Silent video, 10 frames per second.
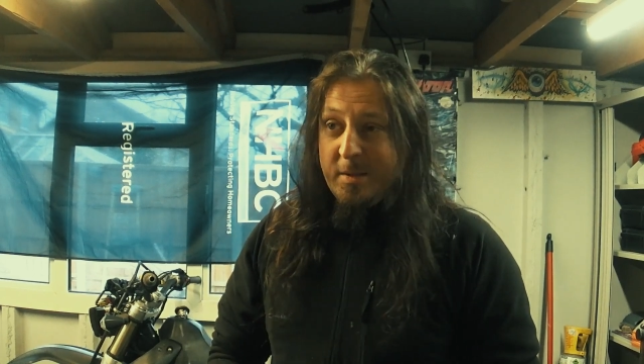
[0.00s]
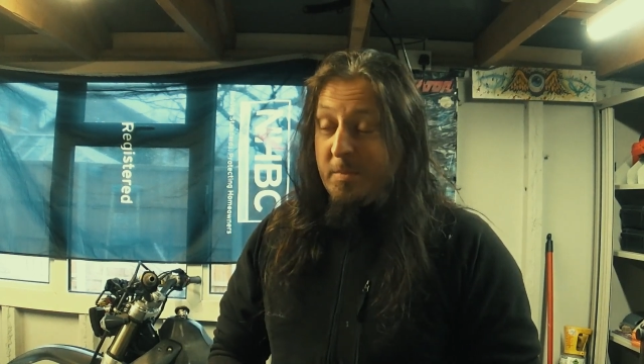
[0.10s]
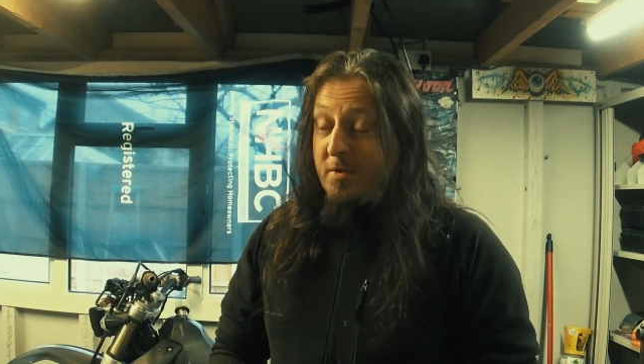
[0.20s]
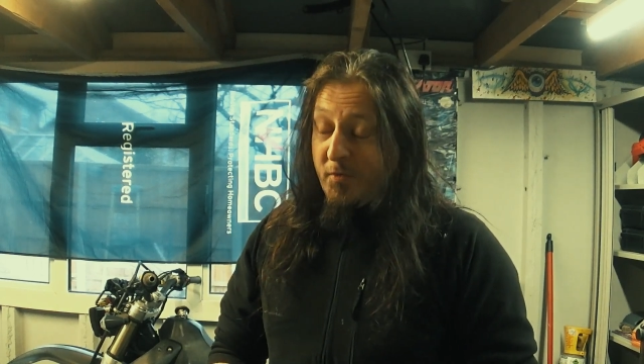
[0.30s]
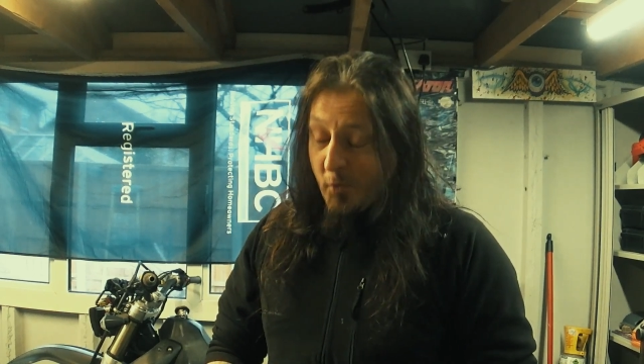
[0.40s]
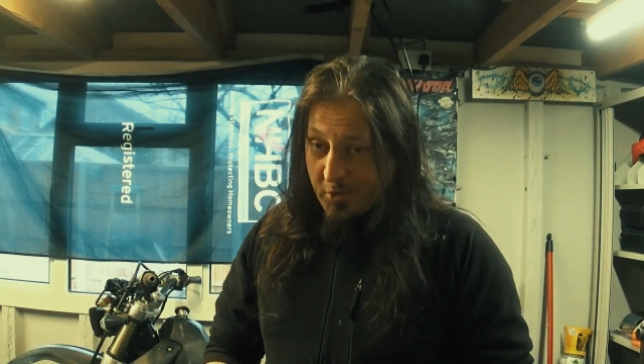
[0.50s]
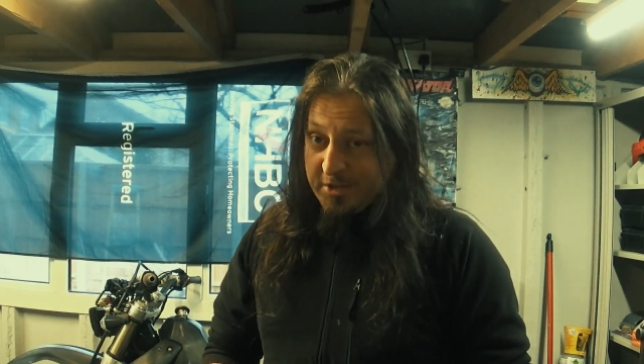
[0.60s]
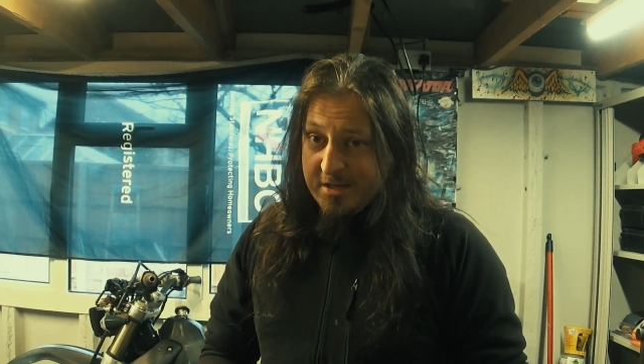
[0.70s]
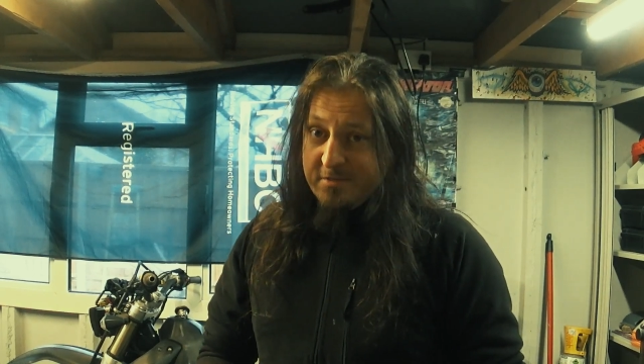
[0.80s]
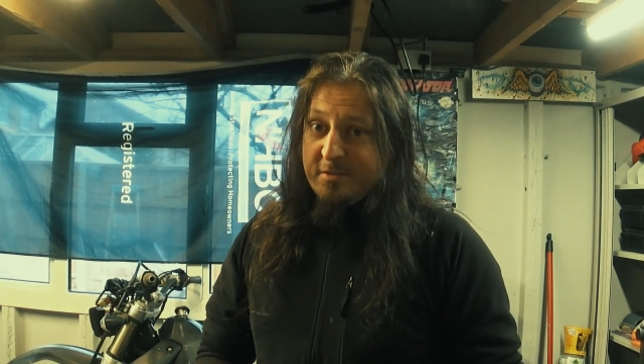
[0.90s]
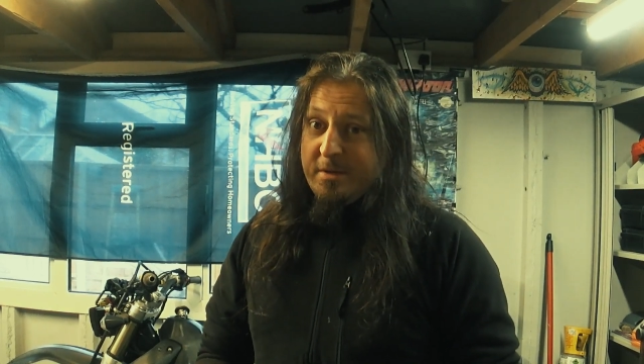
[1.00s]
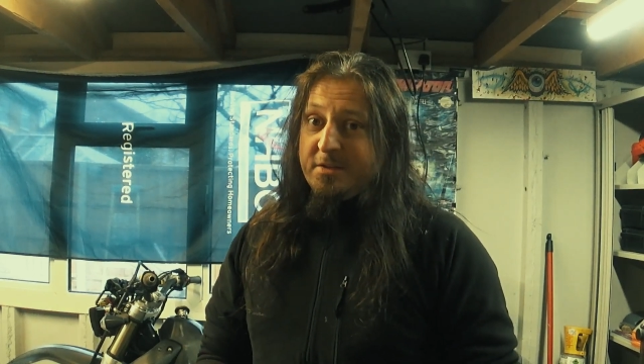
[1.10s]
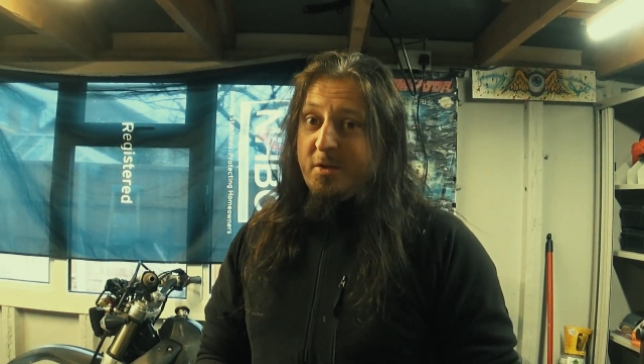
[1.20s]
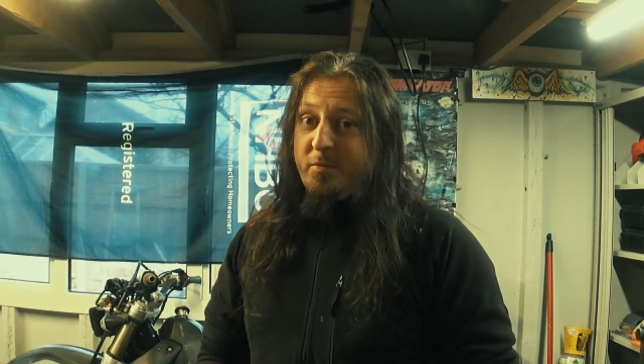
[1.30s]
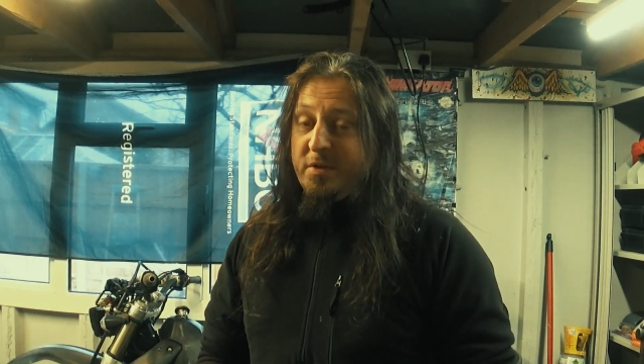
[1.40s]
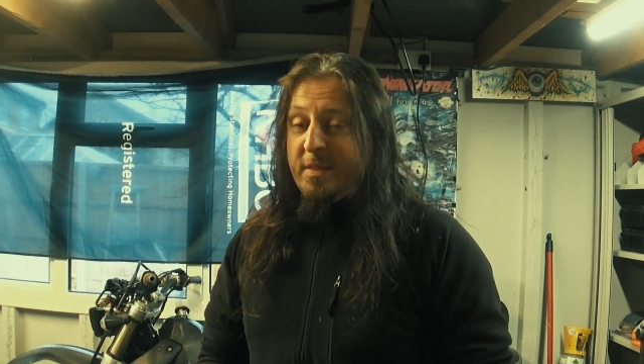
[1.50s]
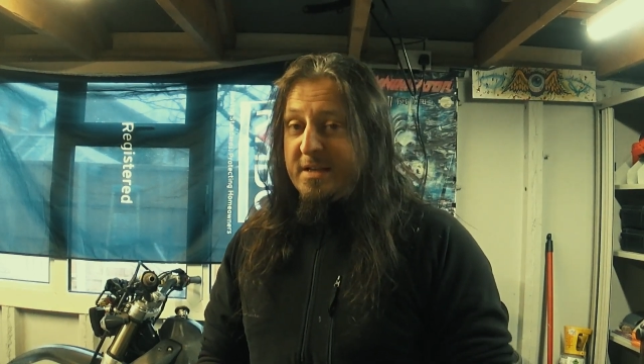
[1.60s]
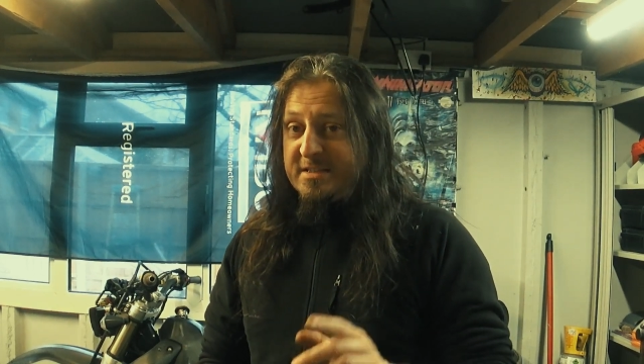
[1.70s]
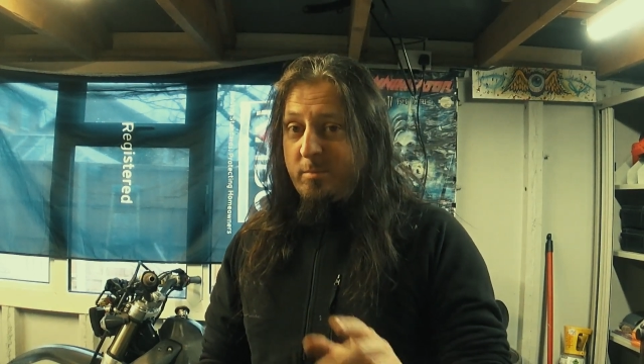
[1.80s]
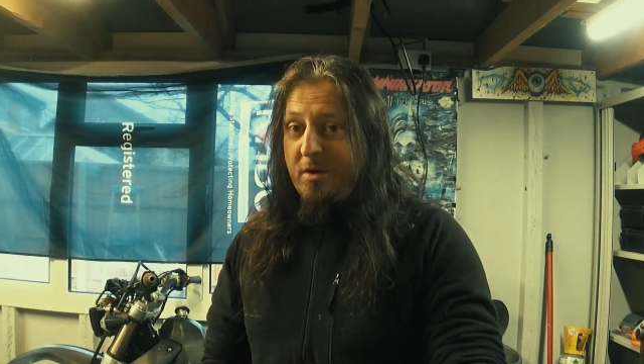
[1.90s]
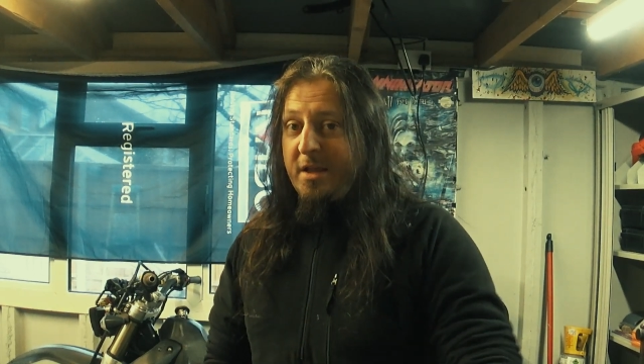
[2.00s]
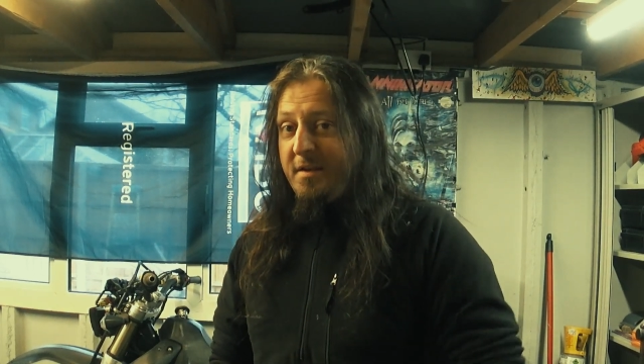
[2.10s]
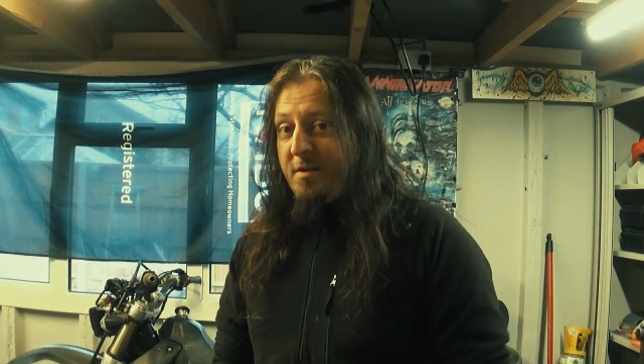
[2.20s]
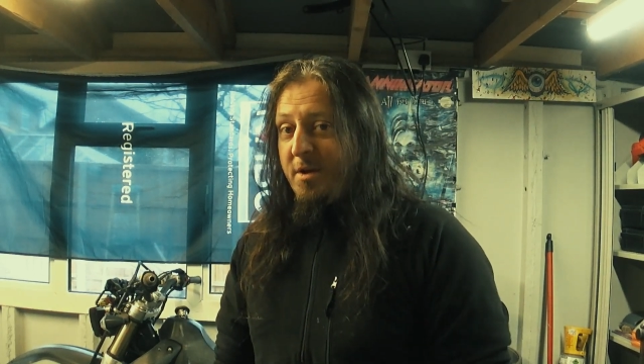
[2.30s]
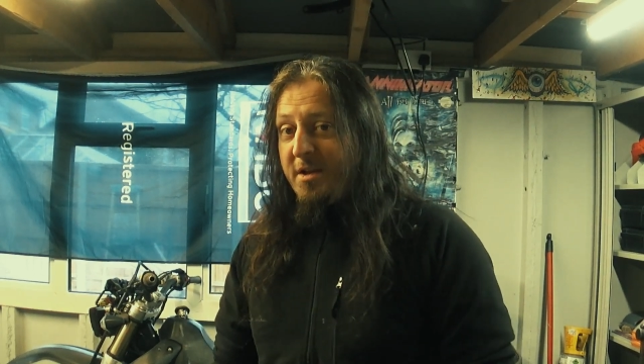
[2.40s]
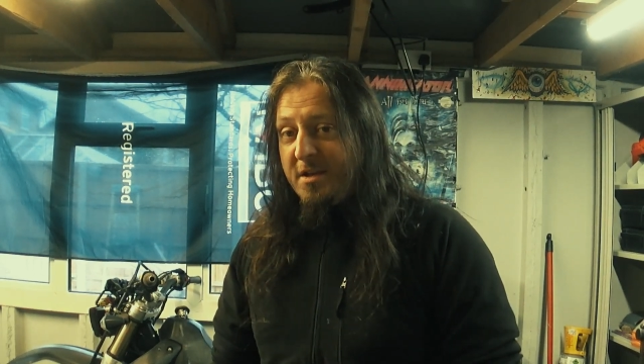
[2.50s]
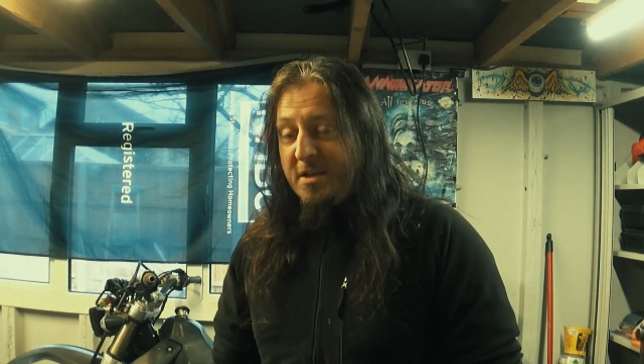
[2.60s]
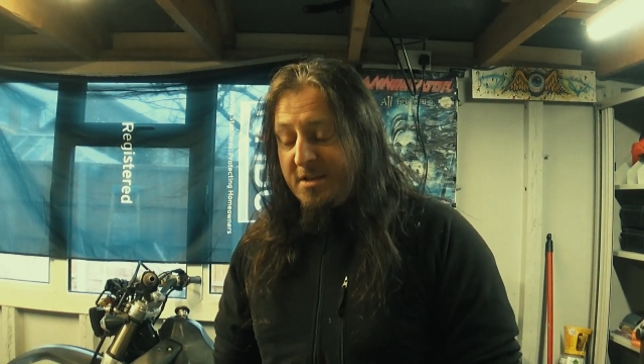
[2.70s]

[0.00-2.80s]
before the end of the month, hopefully. That's the plan anyway.